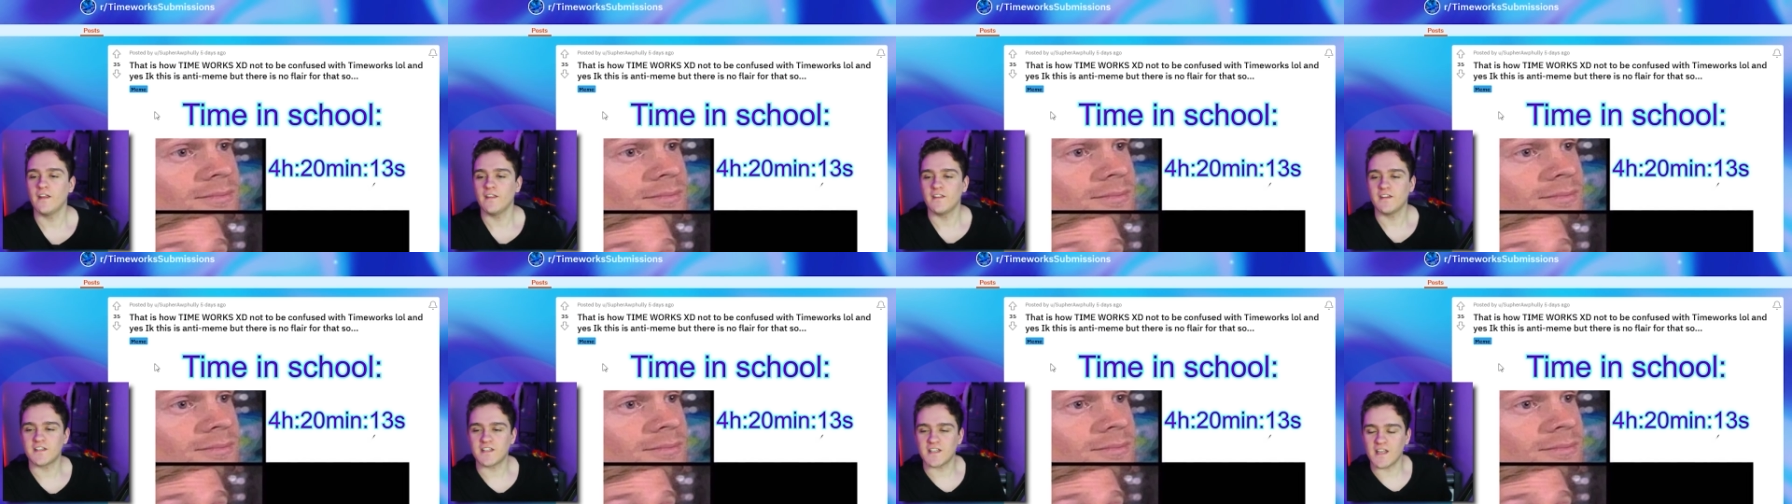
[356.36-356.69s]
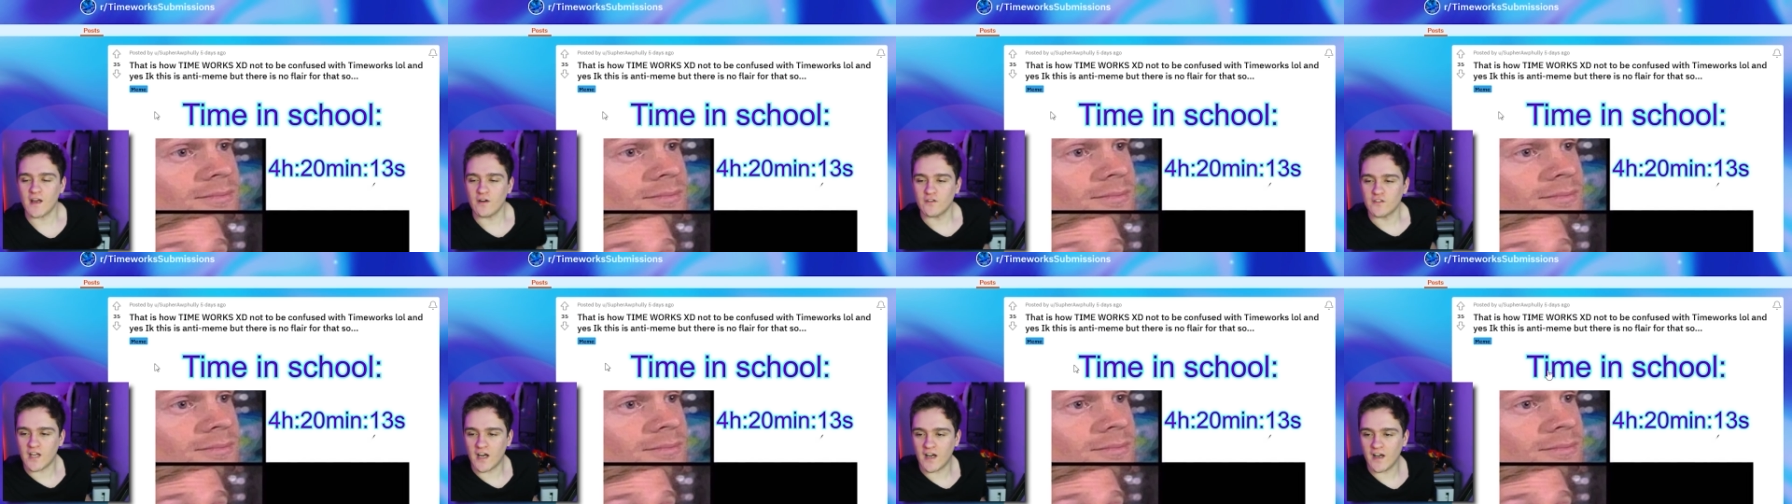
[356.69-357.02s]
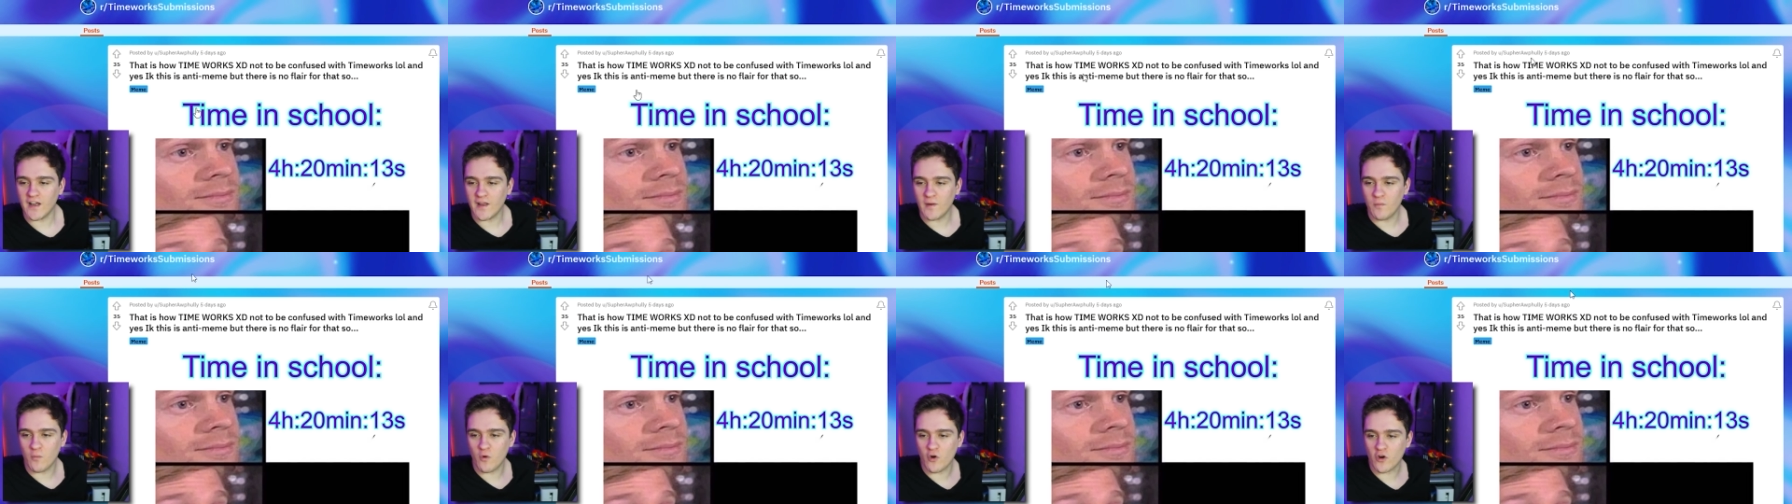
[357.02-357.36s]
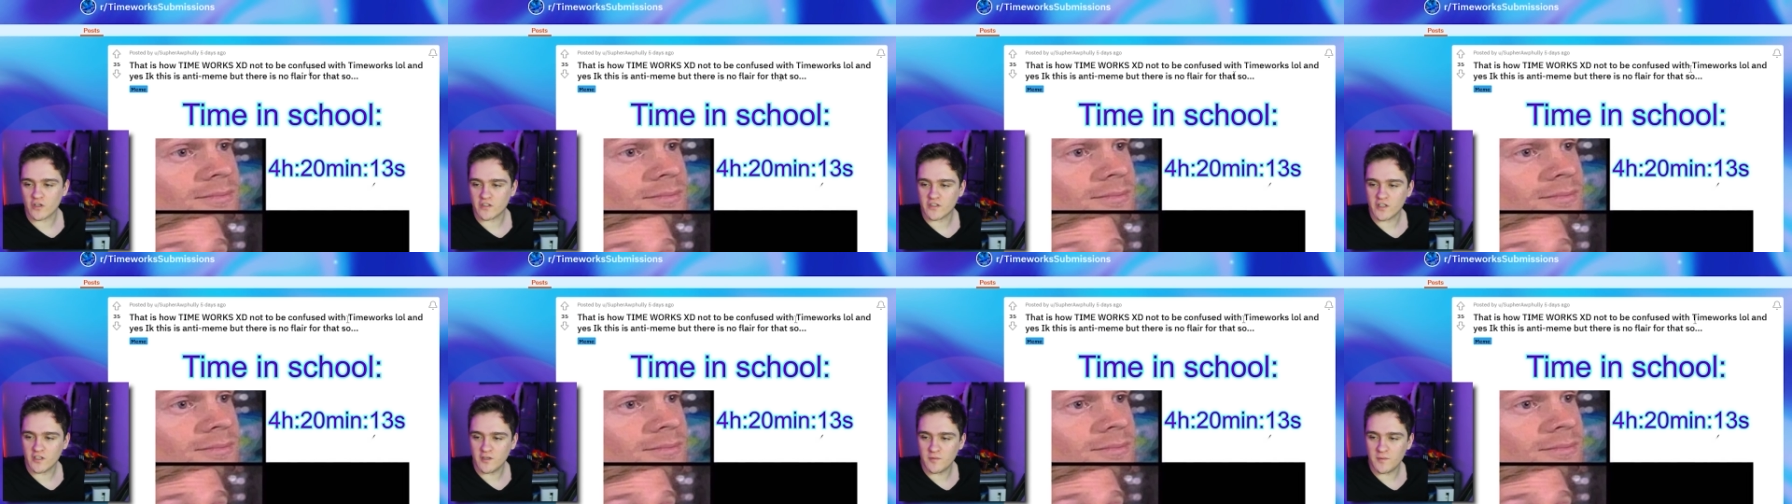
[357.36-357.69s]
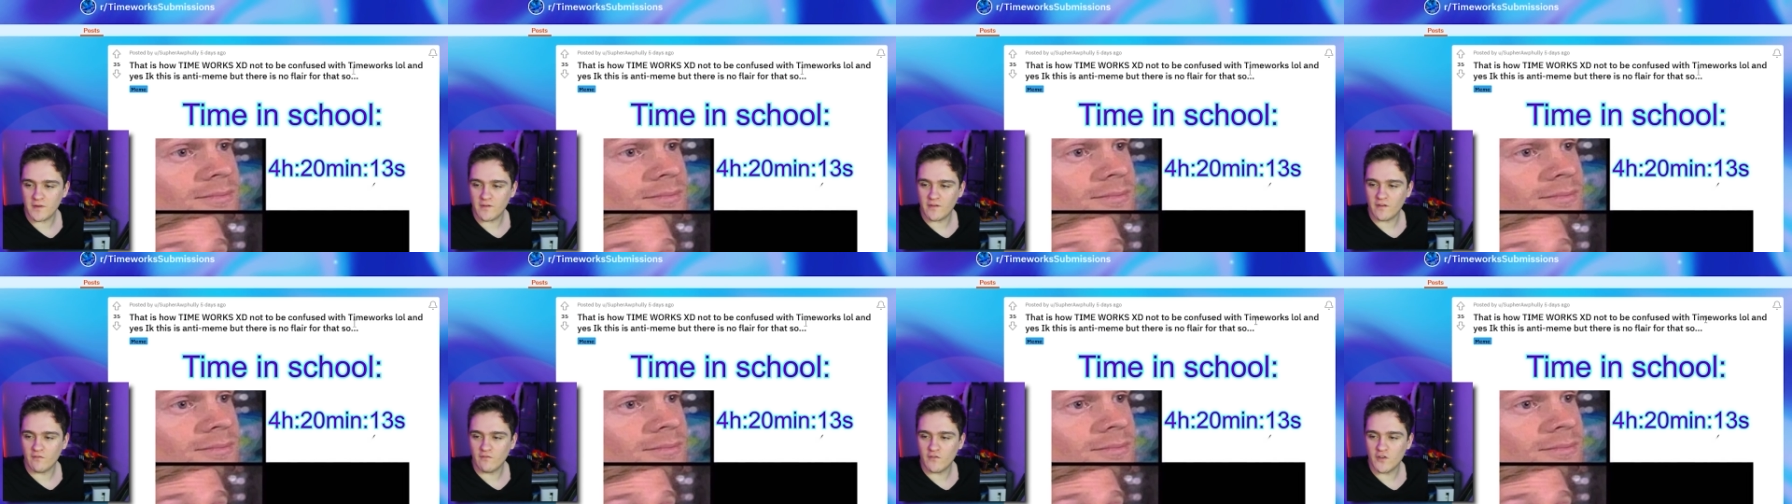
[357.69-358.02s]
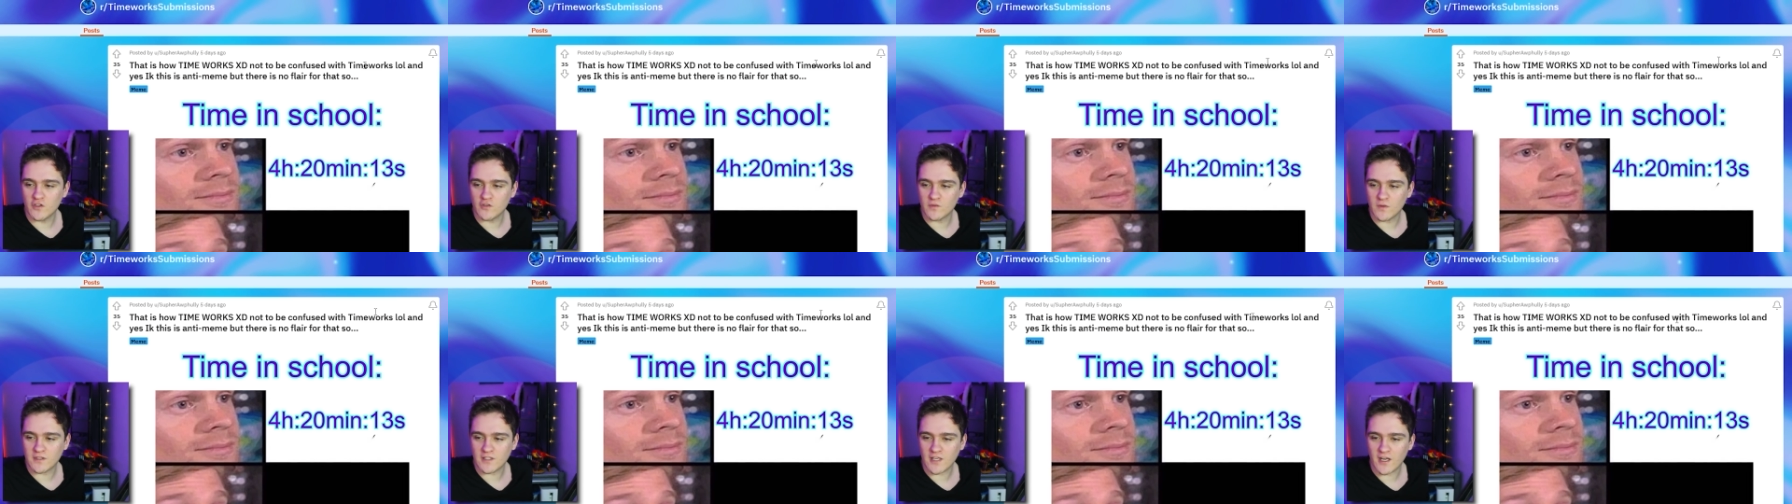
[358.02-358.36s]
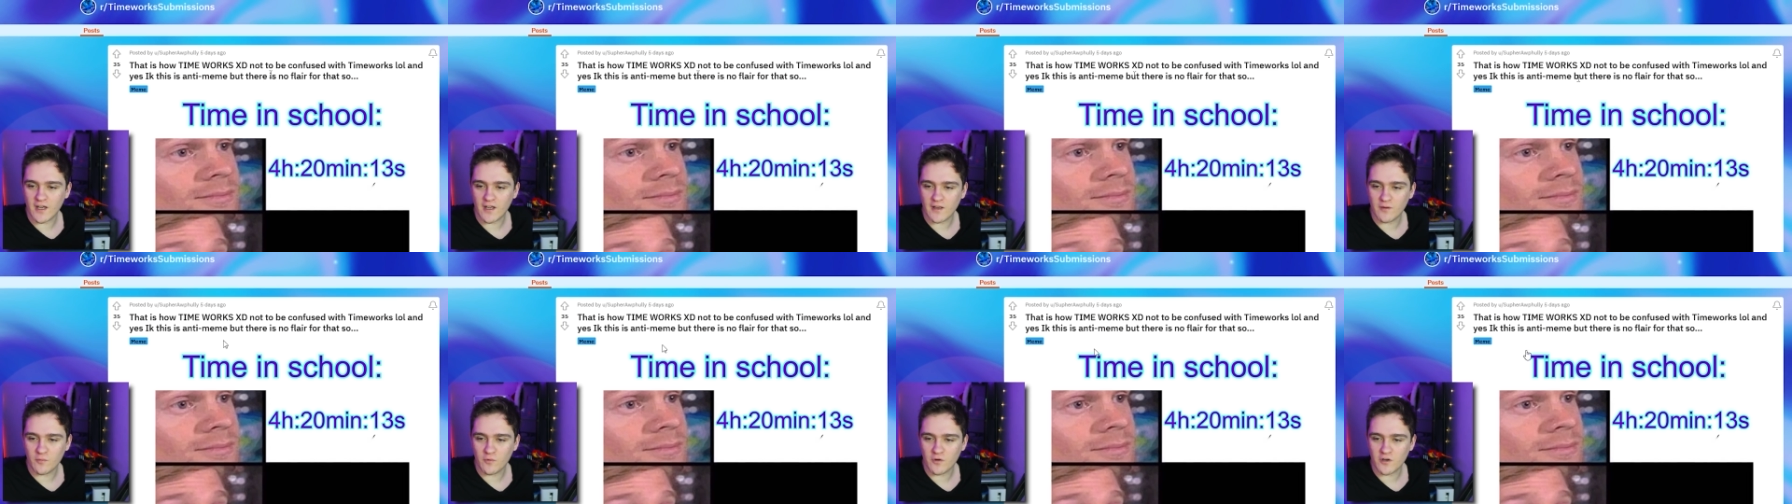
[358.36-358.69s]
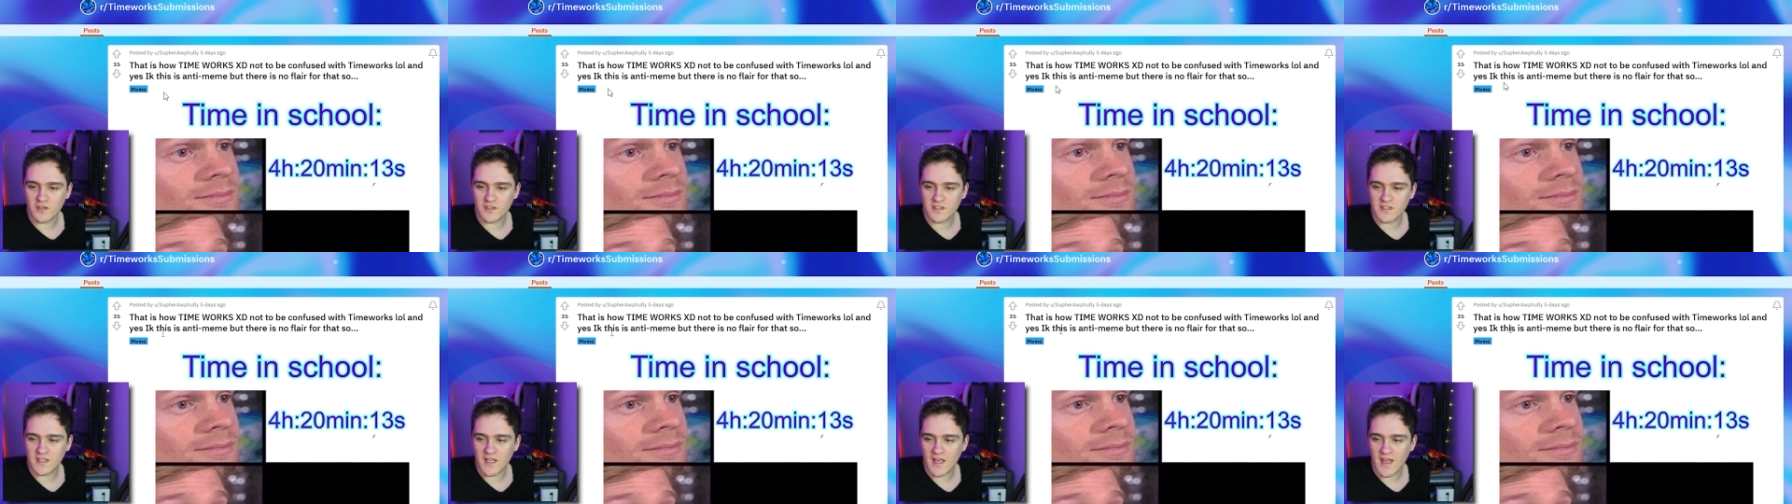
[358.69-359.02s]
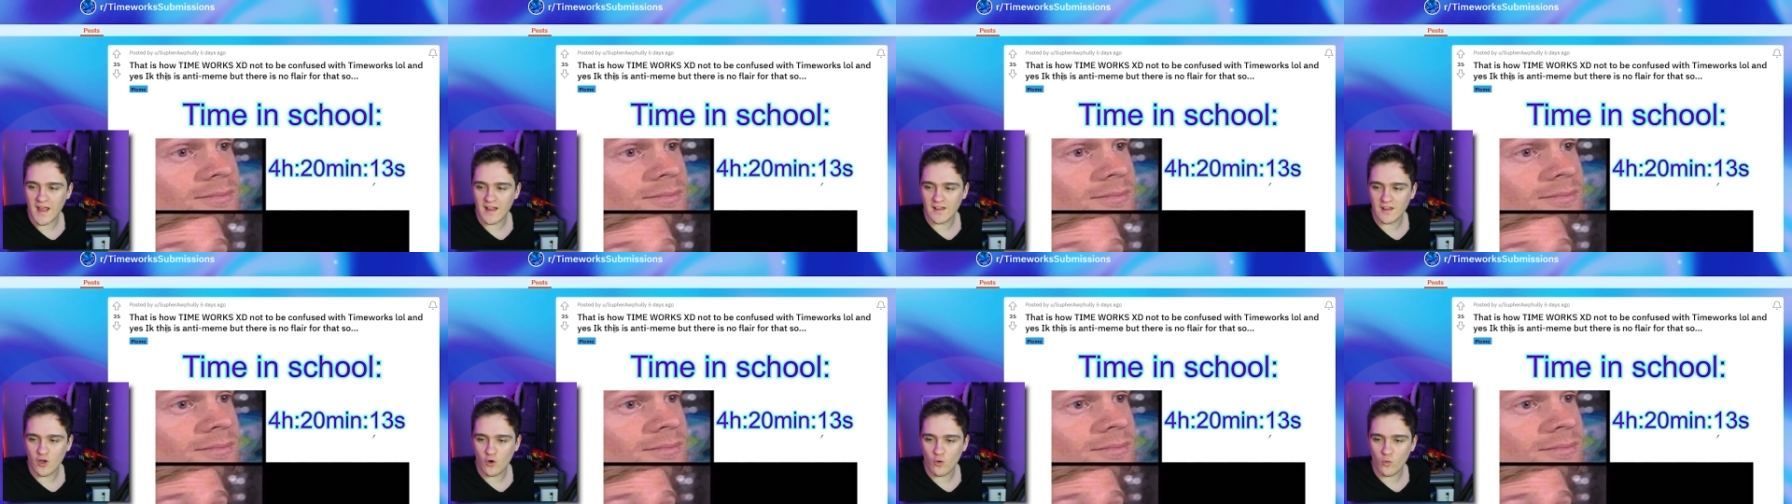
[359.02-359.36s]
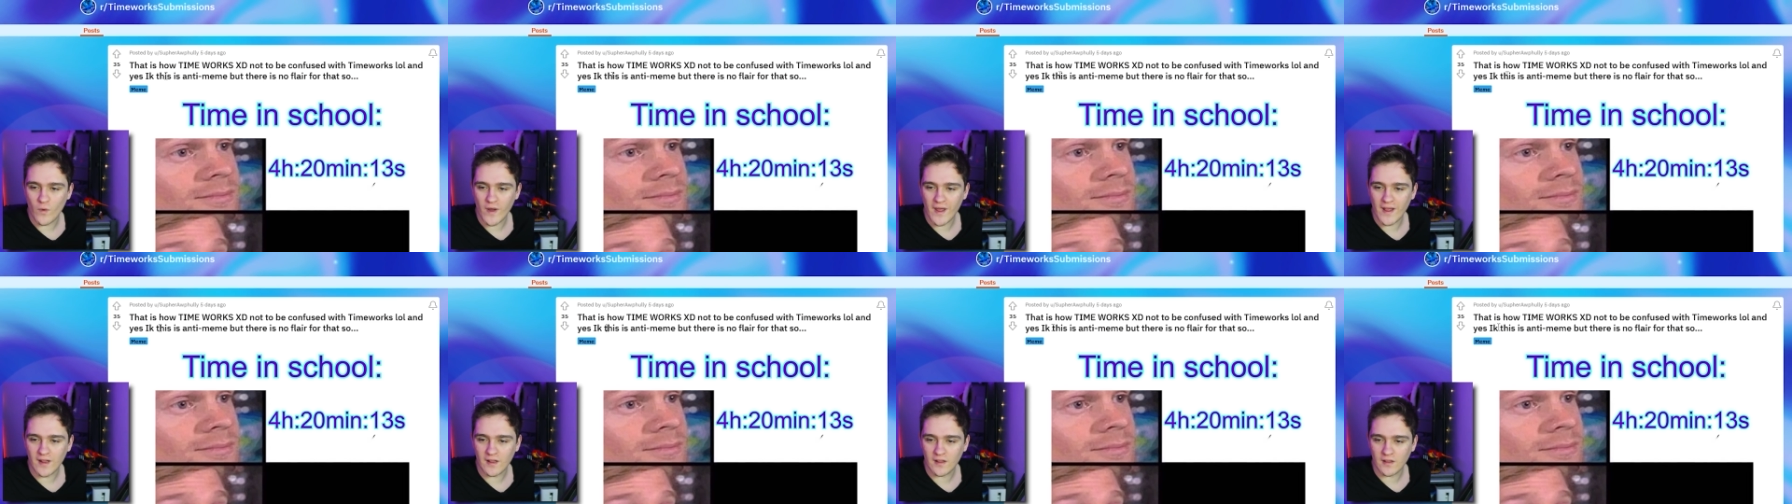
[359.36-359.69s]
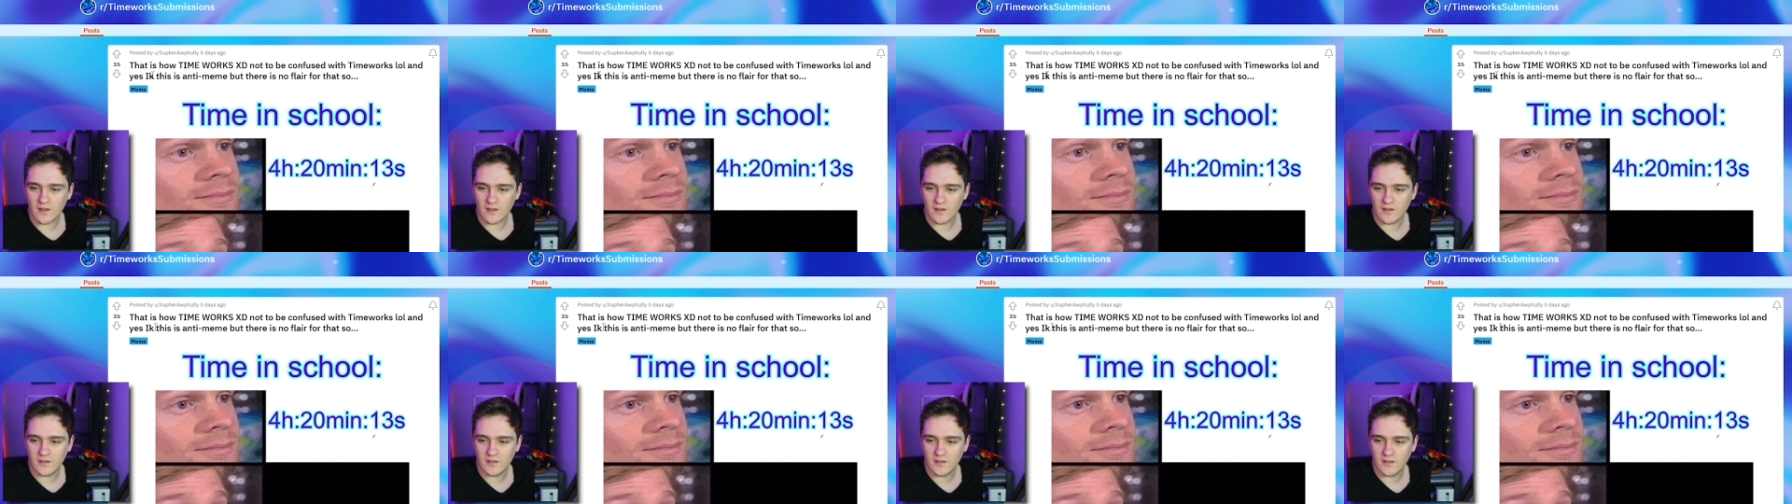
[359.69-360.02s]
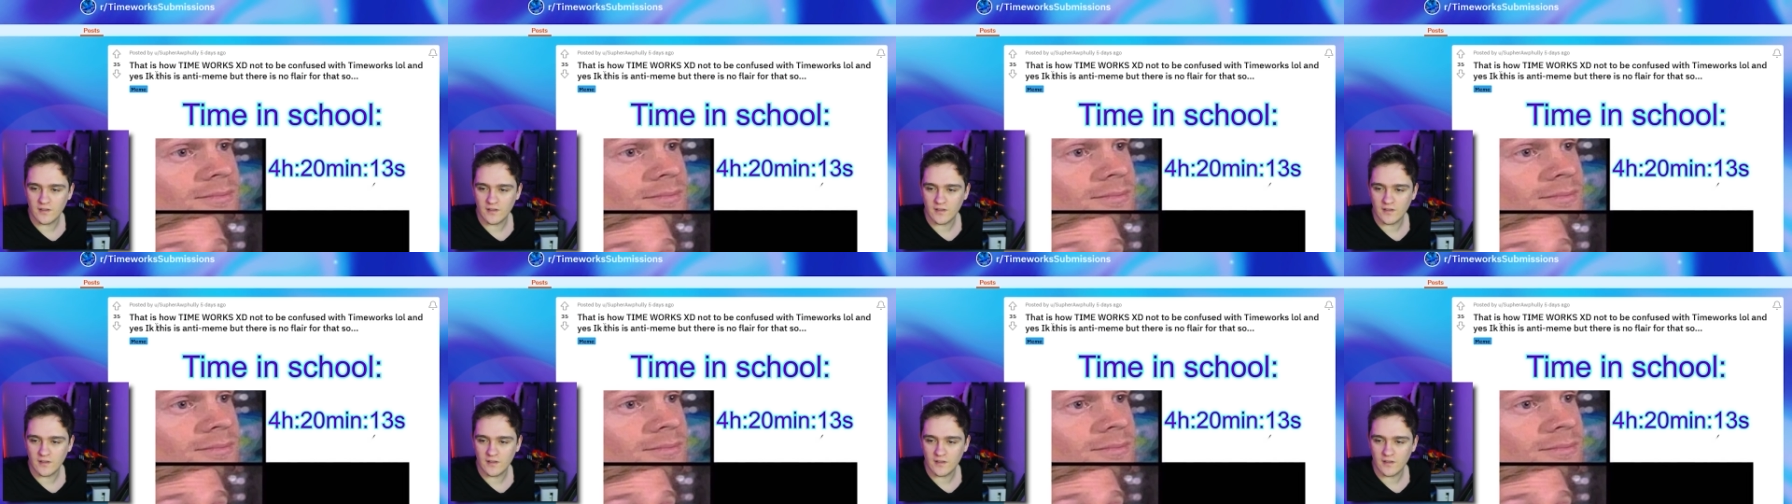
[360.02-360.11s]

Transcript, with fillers: This is how time works, not to be confused with time works, lol.